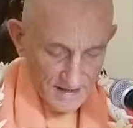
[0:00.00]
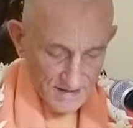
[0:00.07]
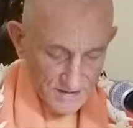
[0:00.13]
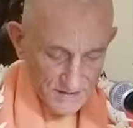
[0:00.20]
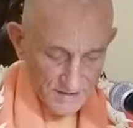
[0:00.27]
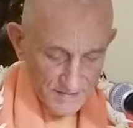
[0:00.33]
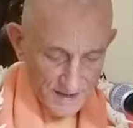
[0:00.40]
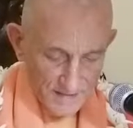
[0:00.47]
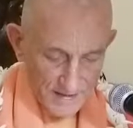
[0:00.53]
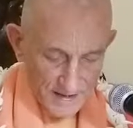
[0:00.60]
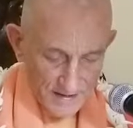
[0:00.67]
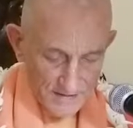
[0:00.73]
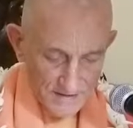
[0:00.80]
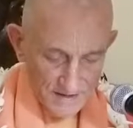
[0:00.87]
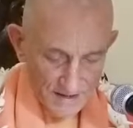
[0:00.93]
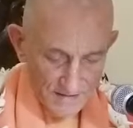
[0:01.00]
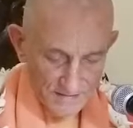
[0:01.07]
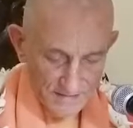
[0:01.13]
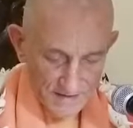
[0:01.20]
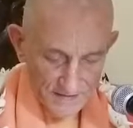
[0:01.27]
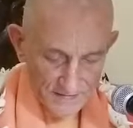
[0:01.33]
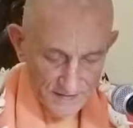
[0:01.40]
the Srimad
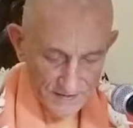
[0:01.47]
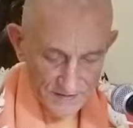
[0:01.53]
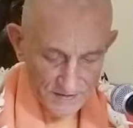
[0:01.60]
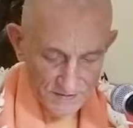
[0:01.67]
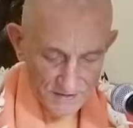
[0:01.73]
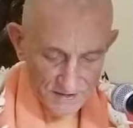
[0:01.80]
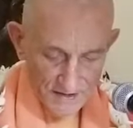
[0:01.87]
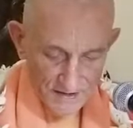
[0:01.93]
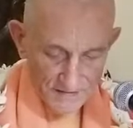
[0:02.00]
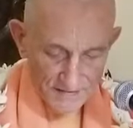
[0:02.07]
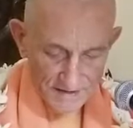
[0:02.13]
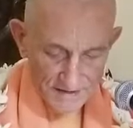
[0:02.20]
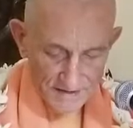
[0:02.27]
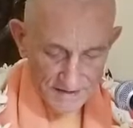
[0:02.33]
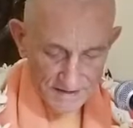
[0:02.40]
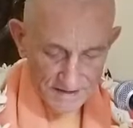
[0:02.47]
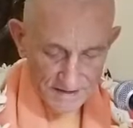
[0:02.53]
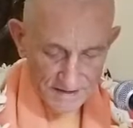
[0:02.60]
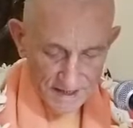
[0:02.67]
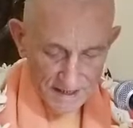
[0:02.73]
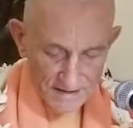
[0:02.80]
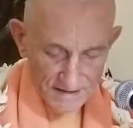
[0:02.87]
Bhagavatam, devotional service is
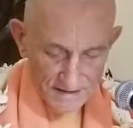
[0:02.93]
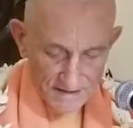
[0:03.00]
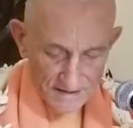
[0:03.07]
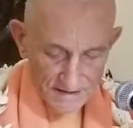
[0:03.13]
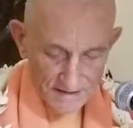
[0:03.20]
discussed